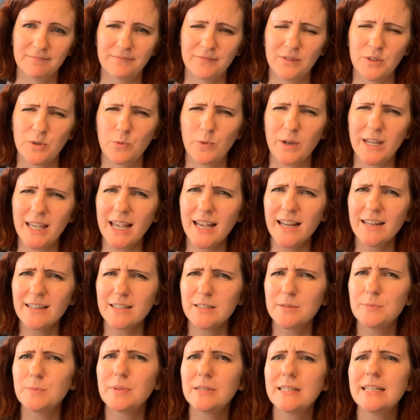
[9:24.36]
We can't
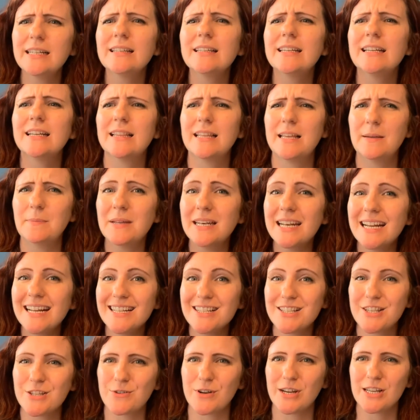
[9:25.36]
completely eliminate
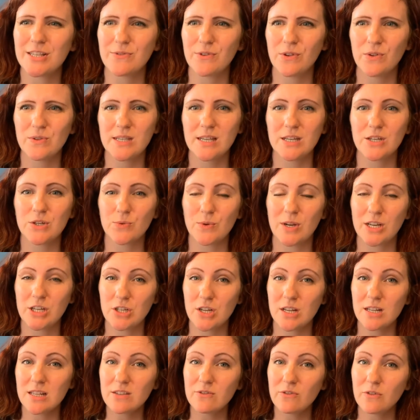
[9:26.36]
stressful
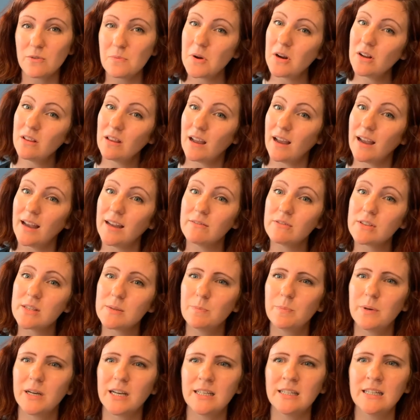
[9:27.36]
situations from our lives,
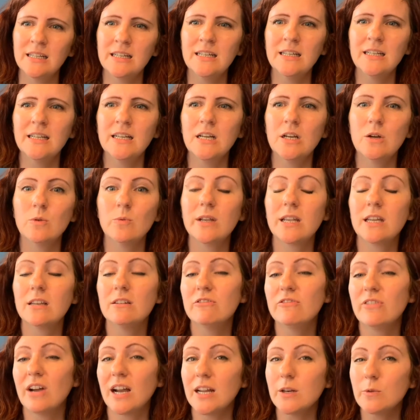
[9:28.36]
but we can
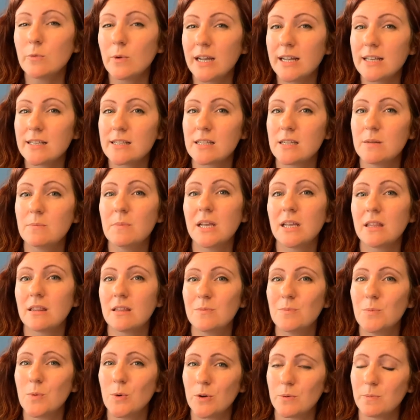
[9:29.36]
find ways to make them
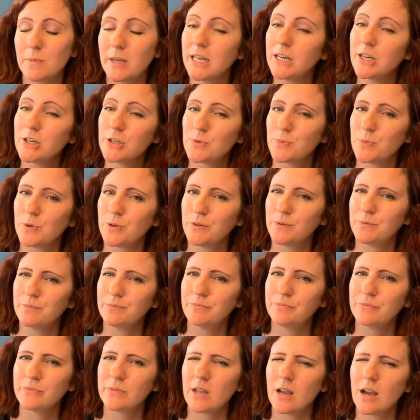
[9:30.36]
more manageable.
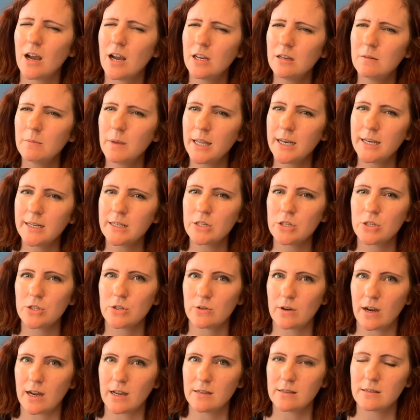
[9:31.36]
Unmanaged
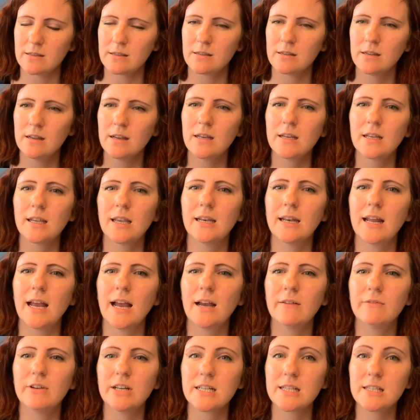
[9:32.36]
stress can
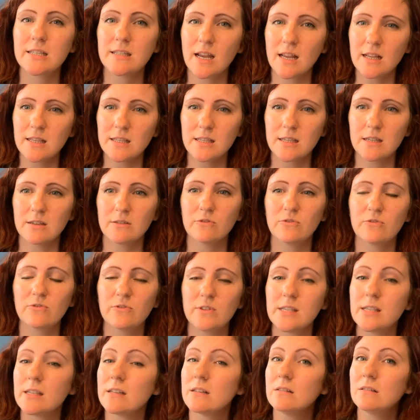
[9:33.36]
have extensive
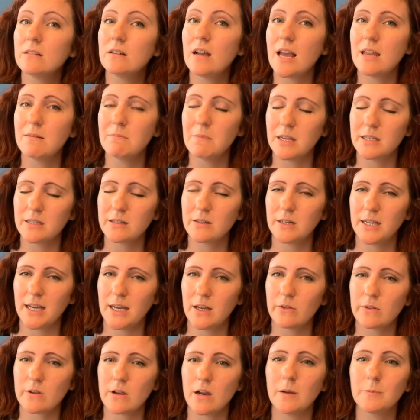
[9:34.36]
physical and mental
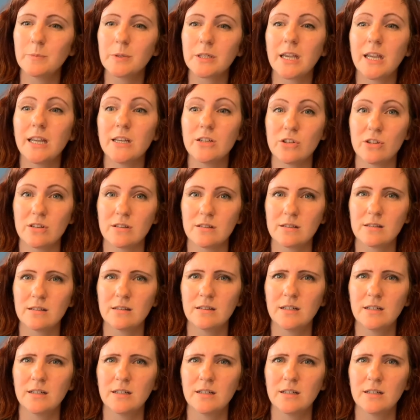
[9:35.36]
health complications.